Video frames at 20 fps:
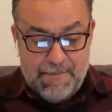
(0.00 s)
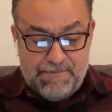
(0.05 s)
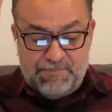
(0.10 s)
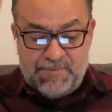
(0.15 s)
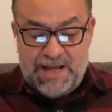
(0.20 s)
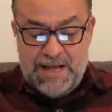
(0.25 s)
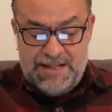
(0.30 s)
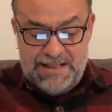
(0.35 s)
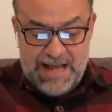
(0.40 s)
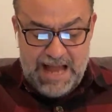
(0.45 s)

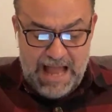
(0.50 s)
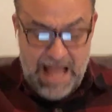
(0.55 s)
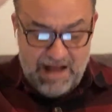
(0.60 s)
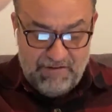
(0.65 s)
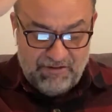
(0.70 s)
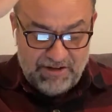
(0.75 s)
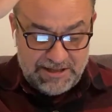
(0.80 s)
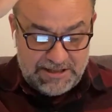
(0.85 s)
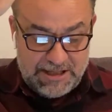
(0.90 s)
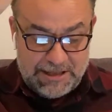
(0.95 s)
in the
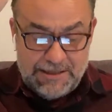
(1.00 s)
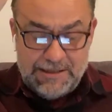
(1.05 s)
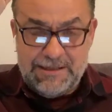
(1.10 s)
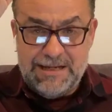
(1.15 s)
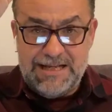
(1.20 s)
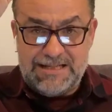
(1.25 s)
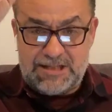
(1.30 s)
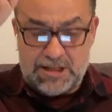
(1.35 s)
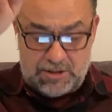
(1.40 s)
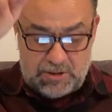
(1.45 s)
heavens.
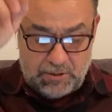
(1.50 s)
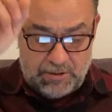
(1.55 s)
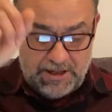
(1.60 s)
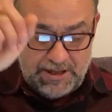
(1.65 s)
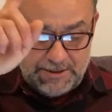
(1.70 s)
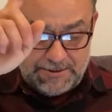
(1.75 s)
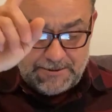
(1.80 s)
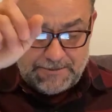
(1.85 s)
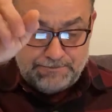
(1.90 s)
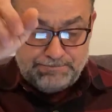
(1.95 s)
Listen to
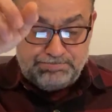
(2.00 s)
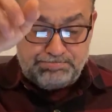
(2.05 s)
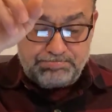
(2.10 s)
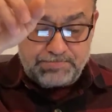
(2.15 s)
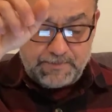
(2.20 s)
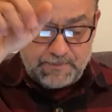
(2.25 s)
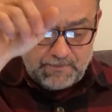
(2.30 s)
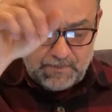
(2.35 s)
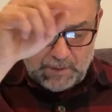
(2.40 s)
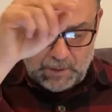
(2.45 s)
this.
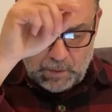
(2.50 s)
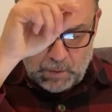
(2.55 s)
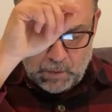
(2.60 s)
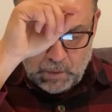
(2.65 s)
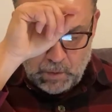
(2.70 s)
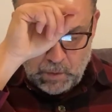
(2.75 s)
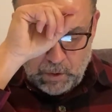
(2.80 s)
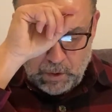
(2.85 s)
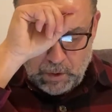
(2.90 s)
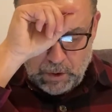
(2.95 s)

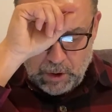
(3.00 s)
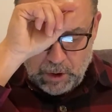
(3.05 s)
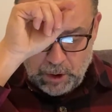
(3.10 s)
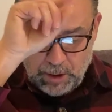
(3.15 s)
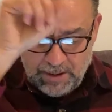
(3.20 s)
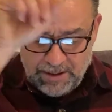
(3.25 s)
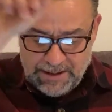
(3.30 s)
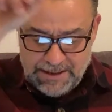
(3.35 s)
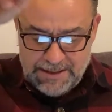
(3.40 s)
Woo!